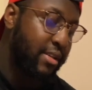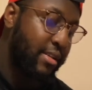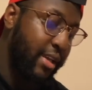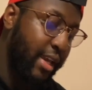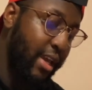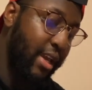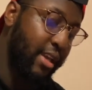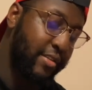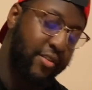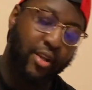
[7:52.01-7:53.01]
and
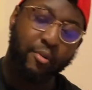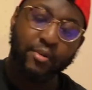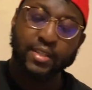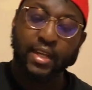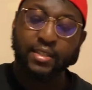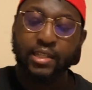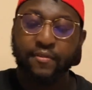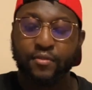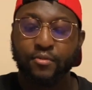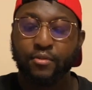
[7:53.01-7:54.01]
Sony was nice enough
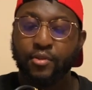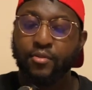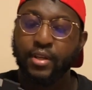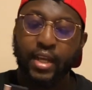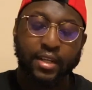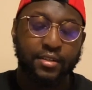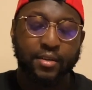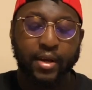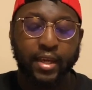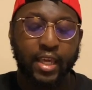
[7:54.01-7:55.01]
to include an
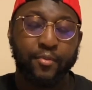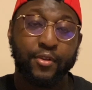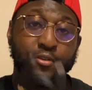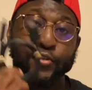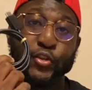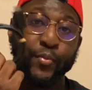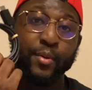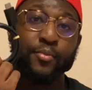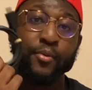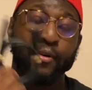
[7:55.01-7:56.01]
HDMI cable. These are super
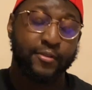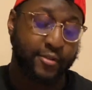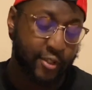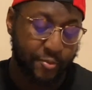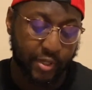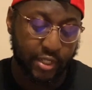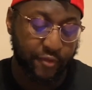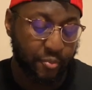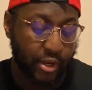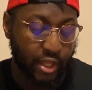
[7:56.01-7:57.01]
important, so especially if you
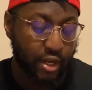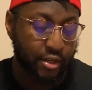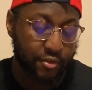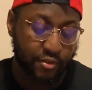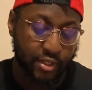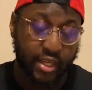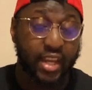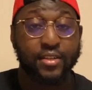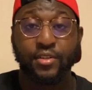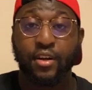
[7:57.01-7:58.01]
plan on using the
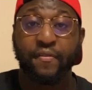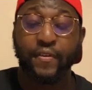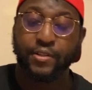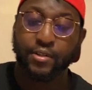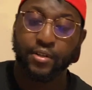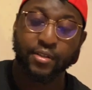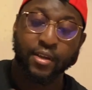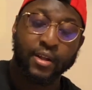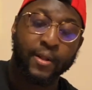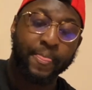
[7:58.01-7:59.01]
HDR features,
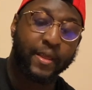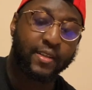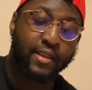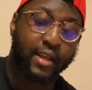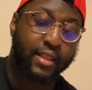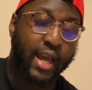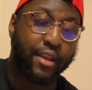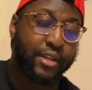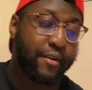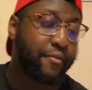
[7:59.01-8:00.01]
things like that,
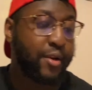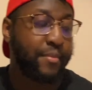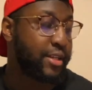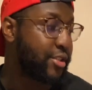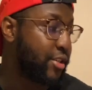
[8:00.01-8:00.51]
you definitely want to make sure